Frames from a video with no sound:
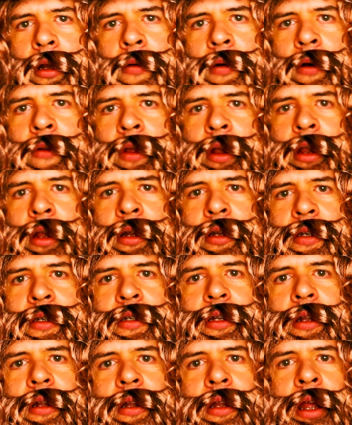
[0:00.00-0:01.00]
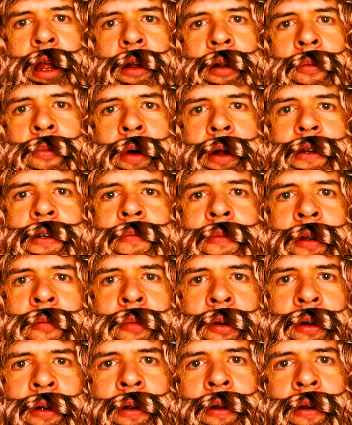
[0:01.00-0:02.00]
Or they're going to sit there and watch me
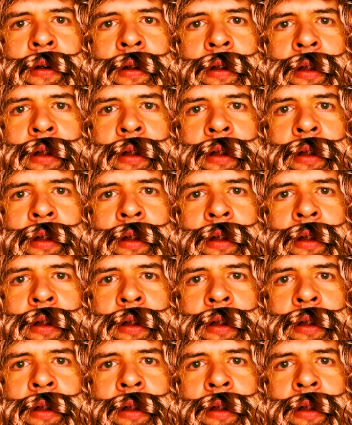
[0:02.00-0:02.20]
burn.